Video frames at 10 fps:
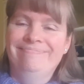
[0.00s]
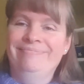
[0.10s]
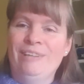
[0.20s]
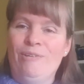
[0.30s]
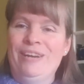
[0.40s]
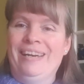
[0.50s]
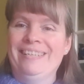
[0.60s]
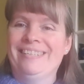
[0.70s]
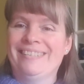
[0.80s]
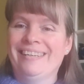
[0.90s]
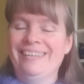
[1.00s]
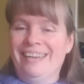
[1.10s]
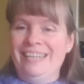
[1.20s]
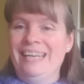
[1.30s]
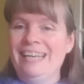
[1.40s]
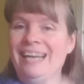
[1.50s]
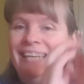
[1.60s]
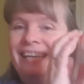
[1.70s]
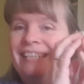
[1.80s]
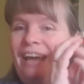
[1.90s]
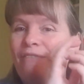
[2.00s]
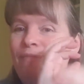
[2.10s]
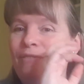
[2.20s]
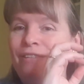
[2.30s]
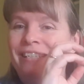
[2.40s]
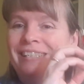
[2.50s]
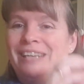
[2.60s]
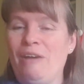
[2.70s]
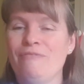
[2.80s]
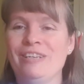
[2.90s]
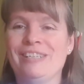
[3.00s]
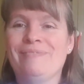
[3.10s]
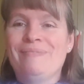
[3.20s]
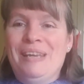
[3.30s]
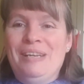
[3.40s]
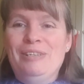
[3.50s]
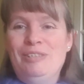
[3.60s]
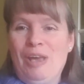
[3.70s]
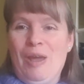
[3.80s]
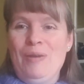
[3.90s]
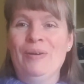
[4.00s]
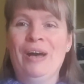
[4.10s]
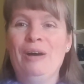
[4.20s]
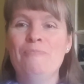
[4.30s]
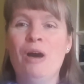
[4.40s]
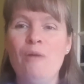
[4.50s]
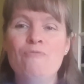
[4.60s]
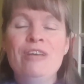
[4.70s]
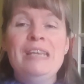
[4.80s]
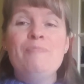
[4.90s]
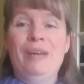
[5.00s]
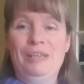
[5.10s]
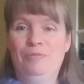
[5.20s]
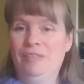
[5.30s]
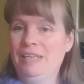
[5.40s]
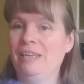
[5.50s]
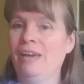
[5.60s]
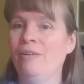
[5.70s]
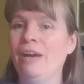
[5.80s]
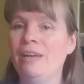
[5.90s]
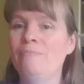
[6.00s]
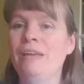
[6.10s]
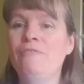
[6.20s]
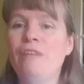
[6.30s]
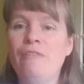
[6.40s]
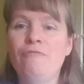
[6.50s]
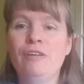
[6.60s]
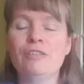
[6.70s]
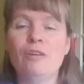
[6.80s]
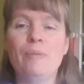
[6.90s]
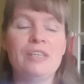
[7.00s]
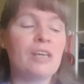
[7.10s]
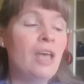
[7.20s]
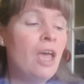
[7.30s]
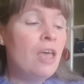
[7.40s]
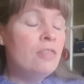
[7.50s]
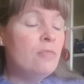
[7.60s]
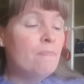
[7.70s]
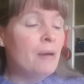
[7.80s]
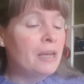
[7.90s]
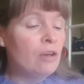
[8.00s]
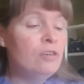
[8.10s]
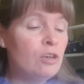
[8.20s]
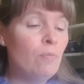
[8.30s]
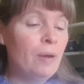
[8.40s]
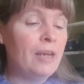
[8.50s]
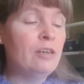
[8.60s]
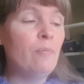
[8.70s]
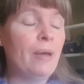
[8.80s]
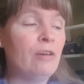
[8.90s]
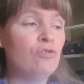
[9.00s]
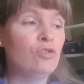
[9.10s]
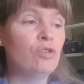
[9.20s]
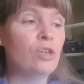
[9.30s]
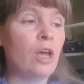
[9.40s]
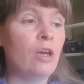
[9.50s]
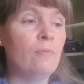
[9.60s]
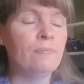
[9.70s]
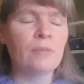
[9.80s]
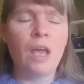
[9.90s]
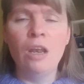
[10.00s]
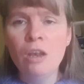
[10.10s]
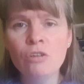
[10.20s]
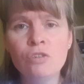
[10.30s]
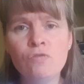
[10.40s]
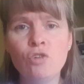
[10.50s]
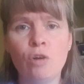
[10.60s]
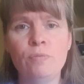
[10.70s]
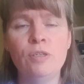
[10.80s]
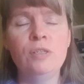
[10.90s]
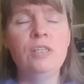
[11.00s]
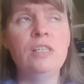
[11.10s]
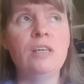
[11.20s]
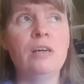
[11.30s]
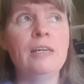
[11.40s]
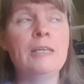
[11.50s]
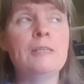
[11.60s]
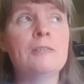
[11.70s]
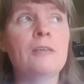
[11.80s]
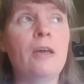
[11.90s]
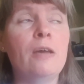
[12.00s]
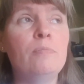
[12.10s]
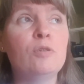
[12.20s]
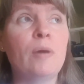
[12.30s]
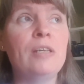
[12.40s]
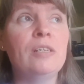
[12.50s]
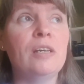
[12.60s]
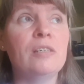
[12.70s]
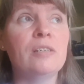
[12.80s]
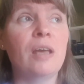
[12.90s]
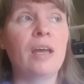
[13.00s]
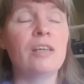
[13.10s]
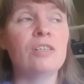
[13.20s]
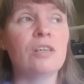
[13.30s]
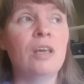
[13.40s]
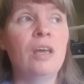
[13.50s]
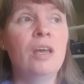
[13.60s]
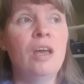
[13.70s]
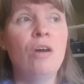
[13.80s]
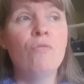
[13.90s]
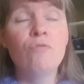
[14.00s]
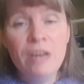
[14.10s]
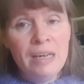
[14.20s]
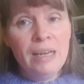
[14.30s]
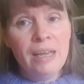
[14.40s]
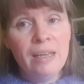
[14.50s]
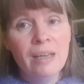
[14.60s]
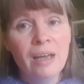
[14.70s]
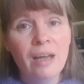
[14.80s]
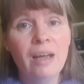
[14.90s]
not nice. I like to have my wrists covered, so I'm really pleased with it now. It feels a lot better. My only complaint about a lot of Drops Designs sweaters, and really